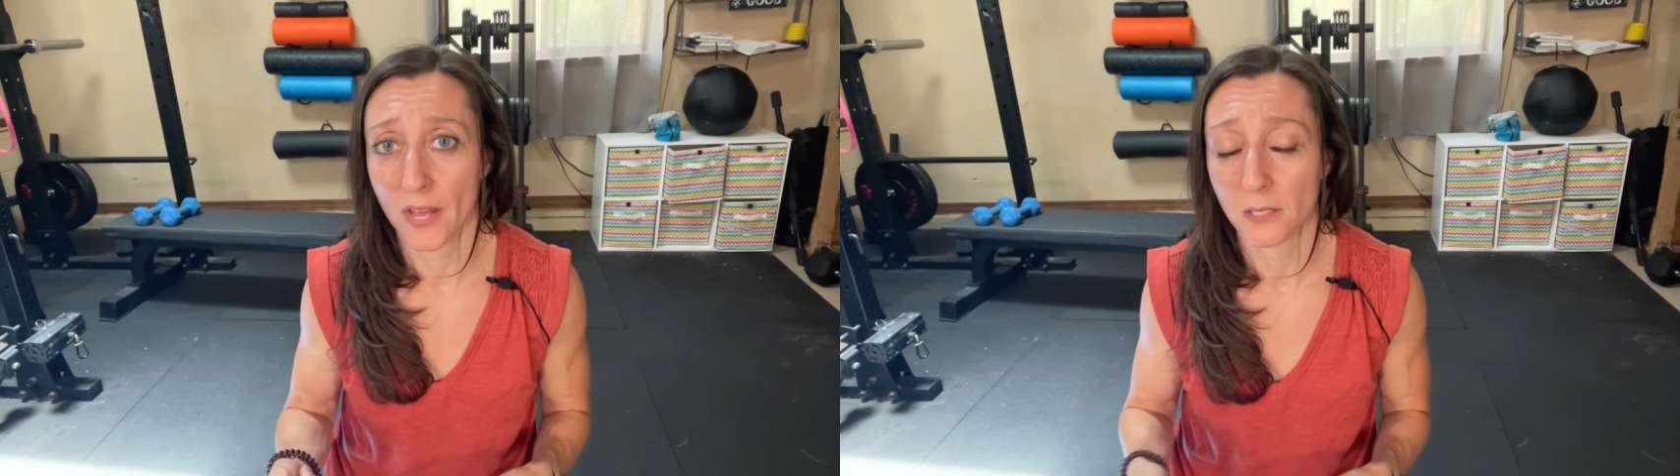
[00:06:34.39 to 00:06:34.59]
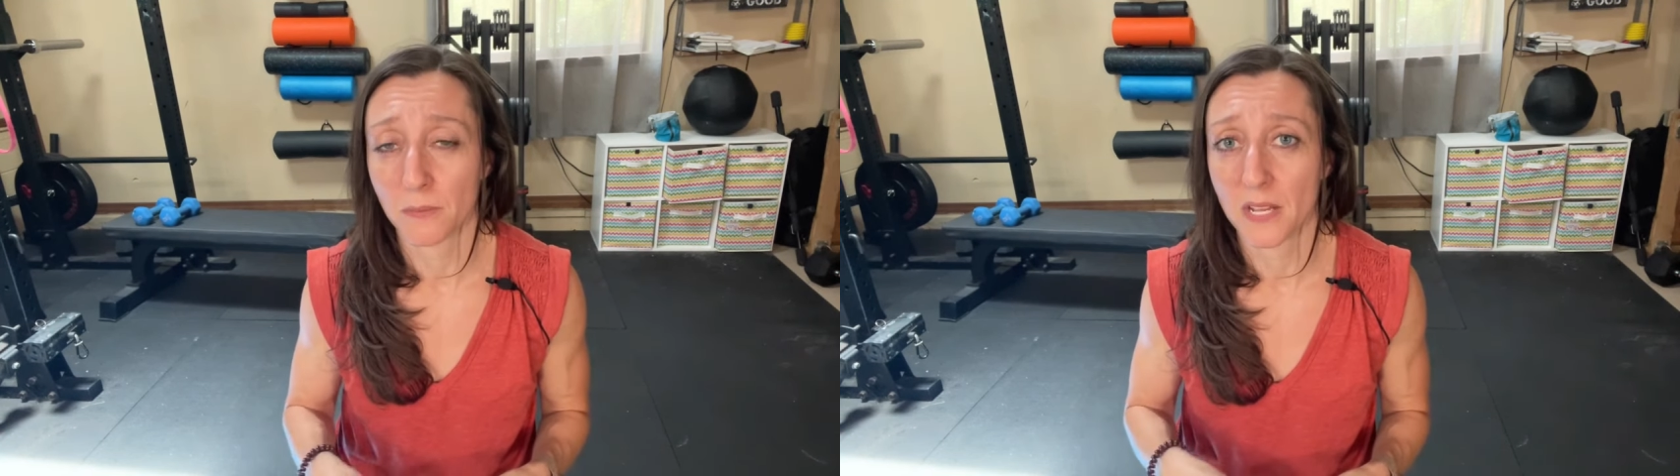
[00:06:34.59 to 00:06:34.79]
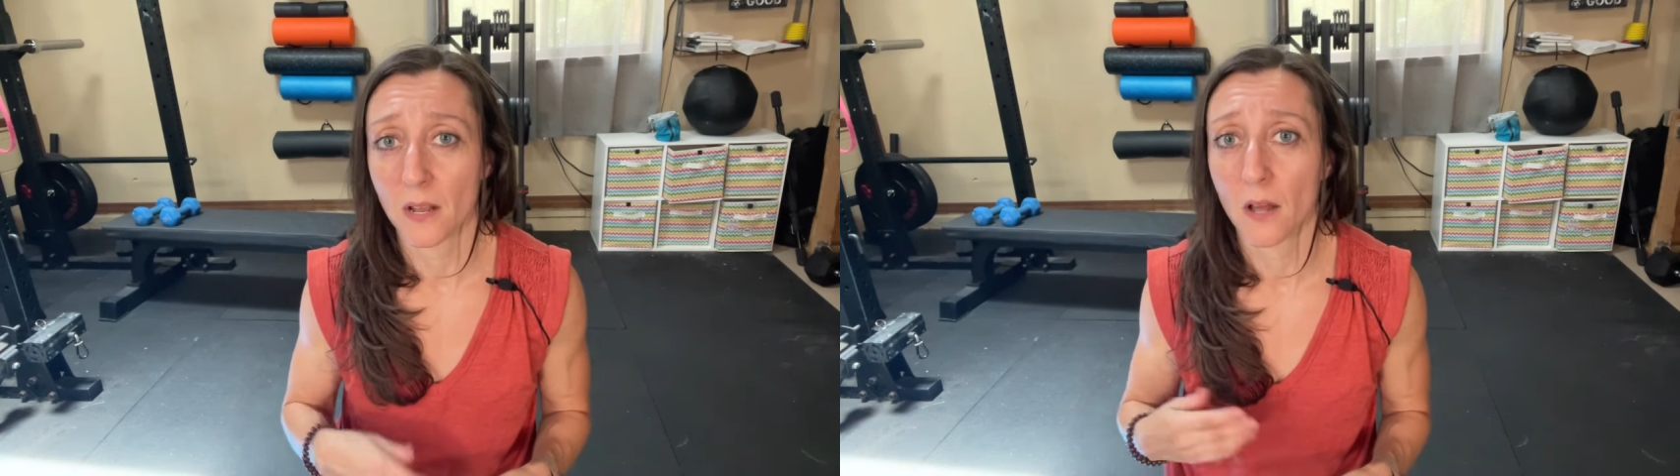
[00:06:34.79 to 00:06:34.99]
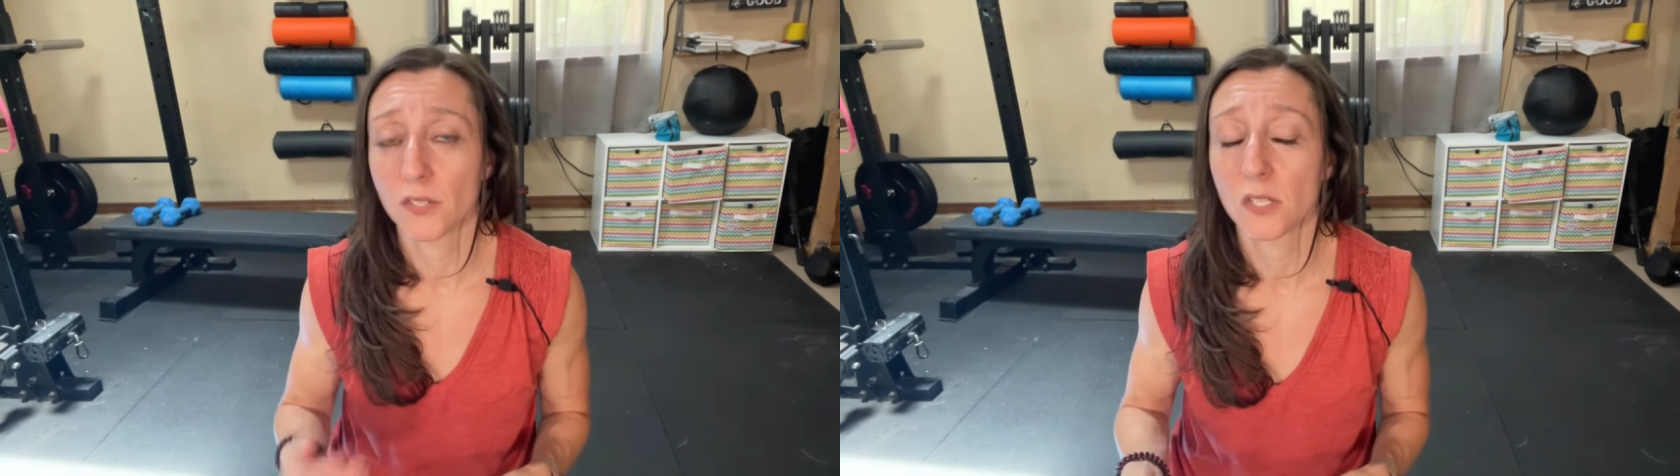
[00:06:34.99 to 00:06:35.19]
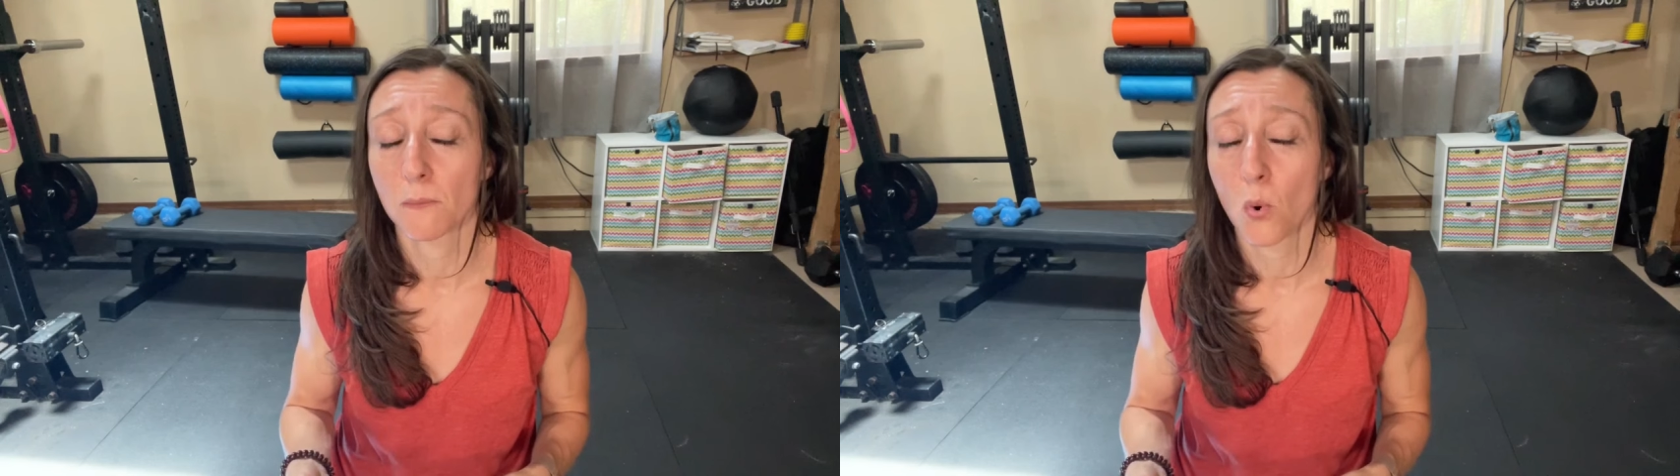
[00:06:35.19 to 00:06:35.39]
as being
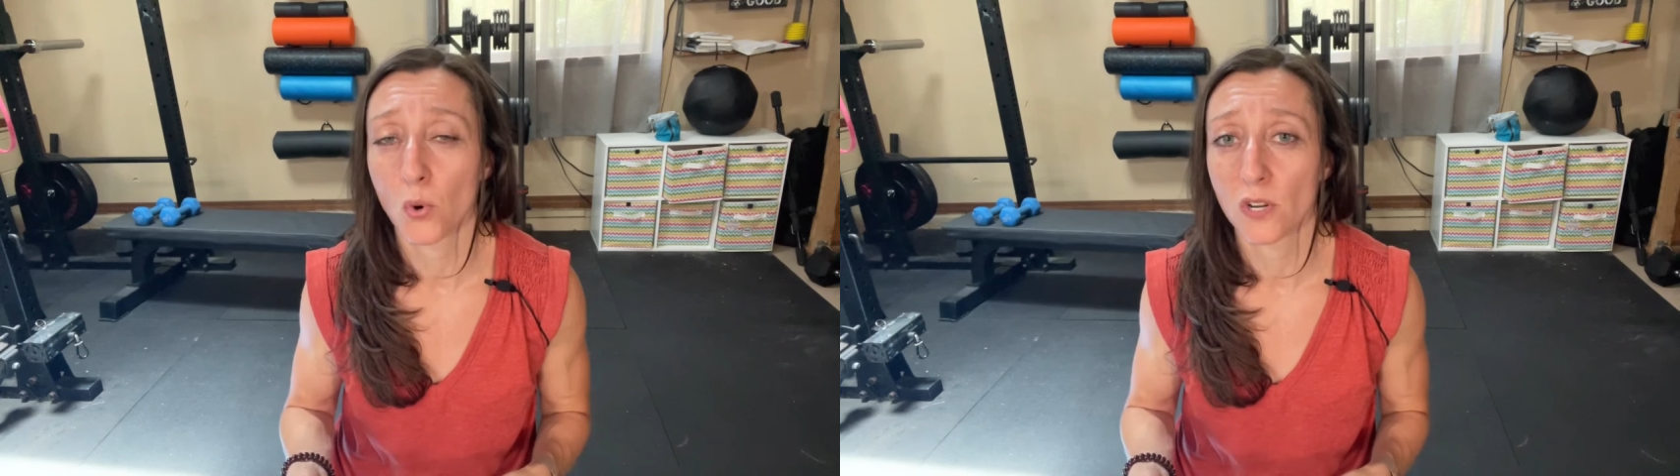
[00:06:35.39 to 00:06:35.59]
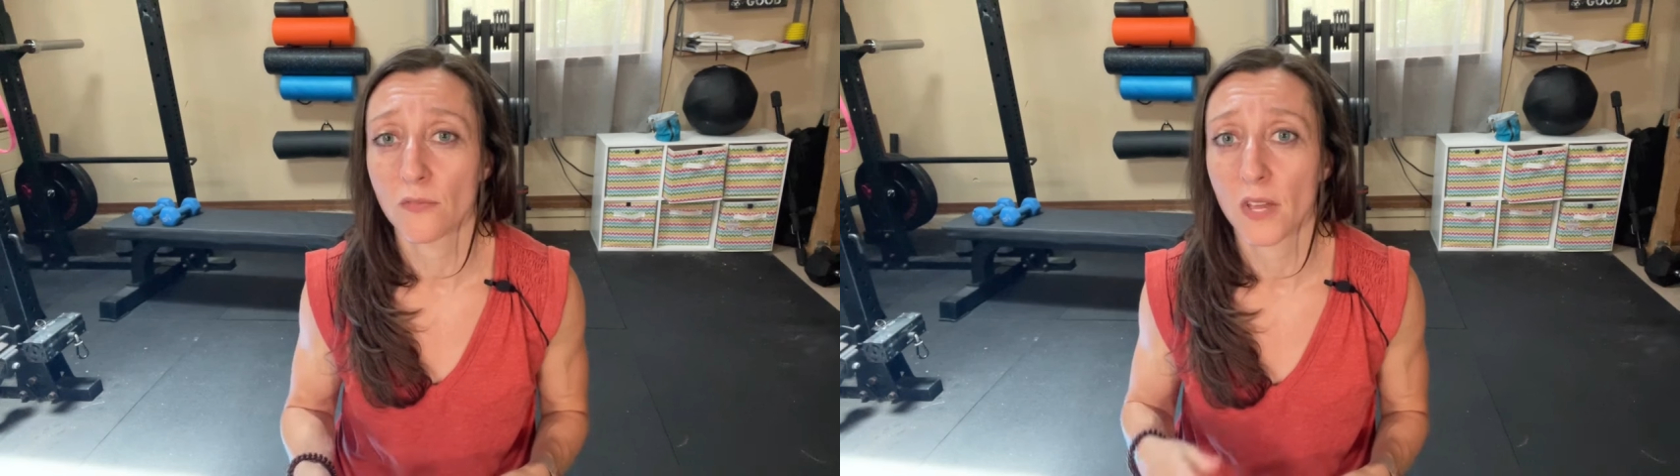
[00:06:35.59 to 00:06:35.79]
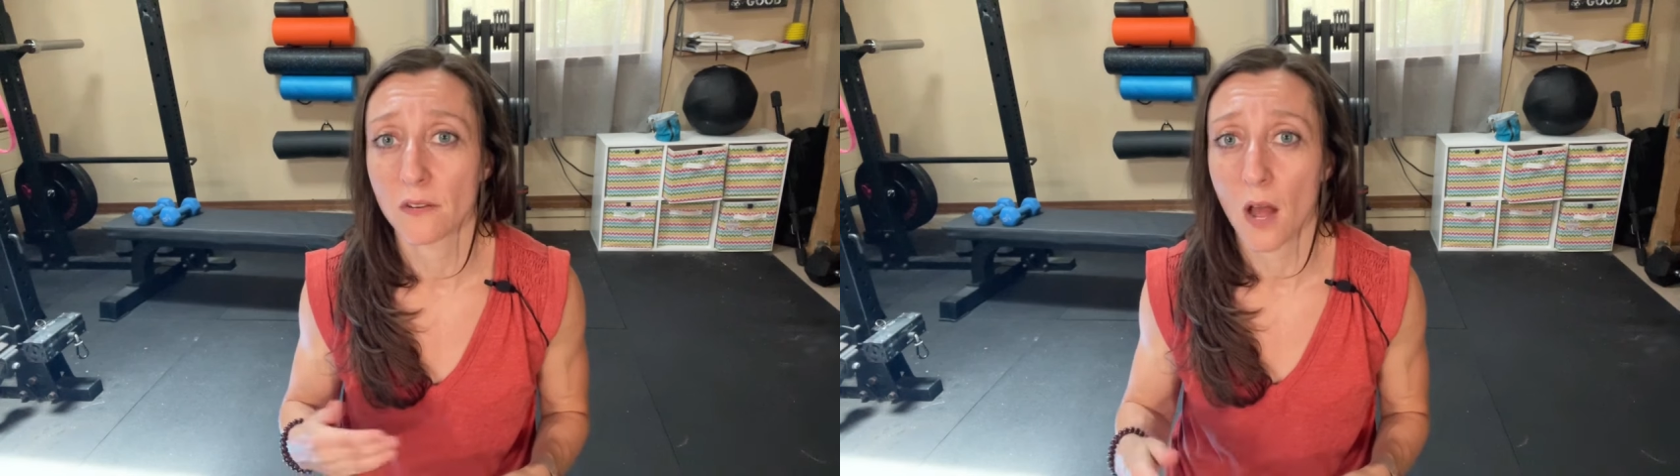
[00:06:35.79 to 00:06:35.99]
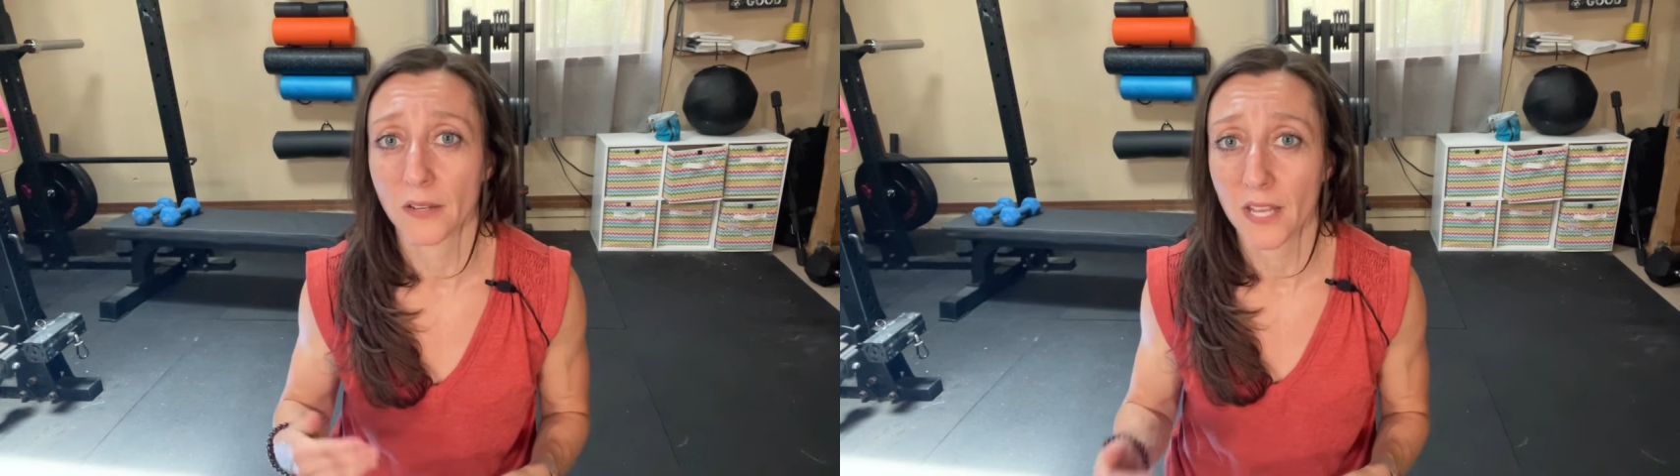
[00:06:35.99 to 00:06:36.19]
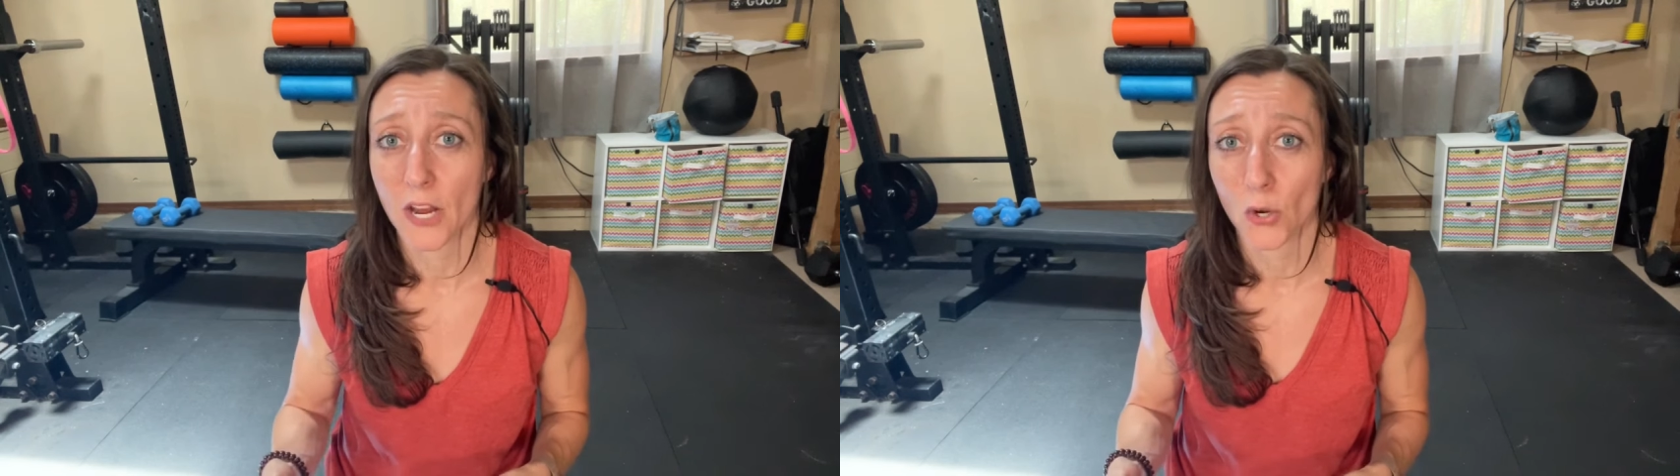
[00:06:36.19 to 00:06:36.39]
unsupportive and
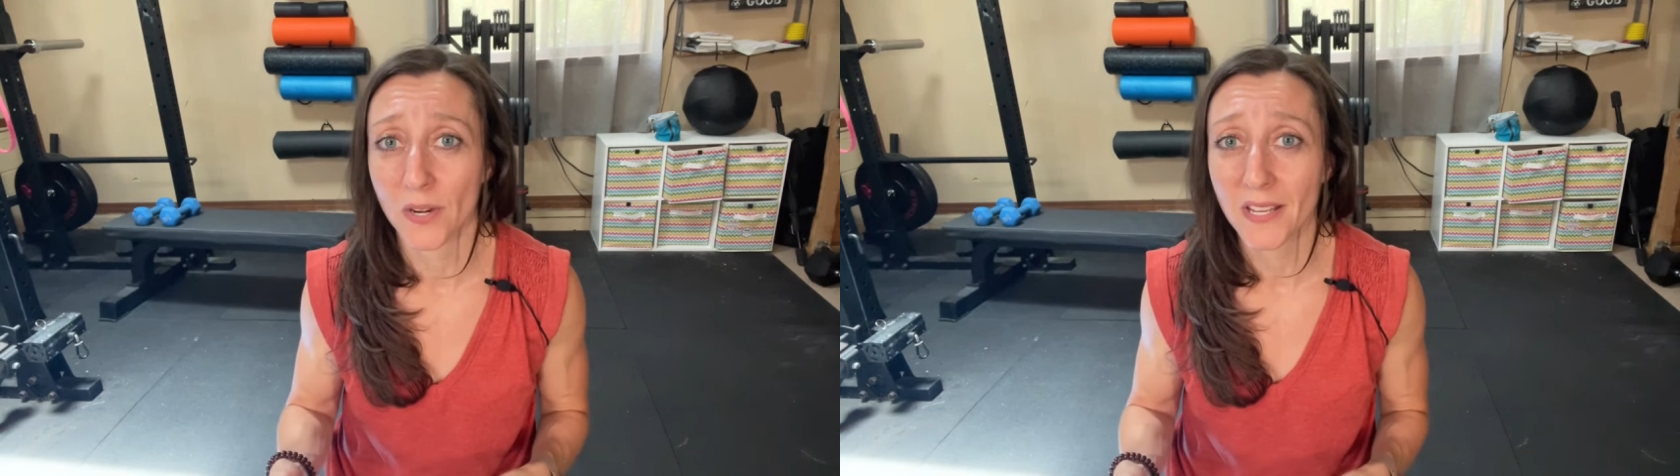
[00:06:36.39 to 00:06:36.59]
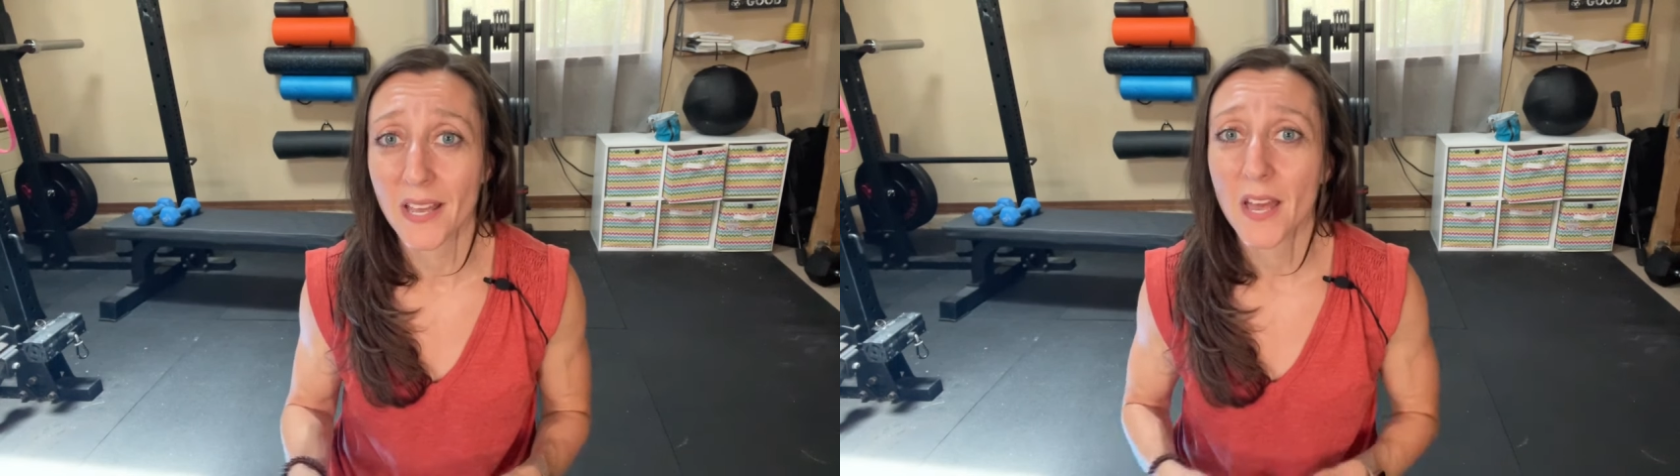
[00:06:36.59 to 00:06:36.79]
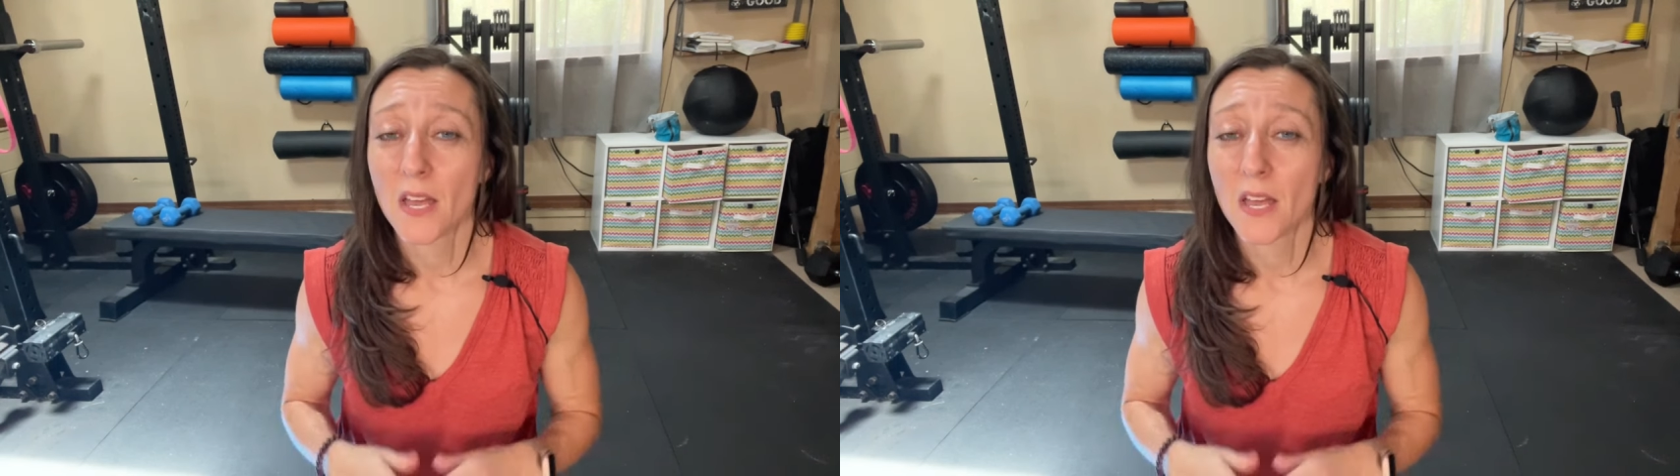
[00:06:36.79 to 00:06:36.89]
not caring,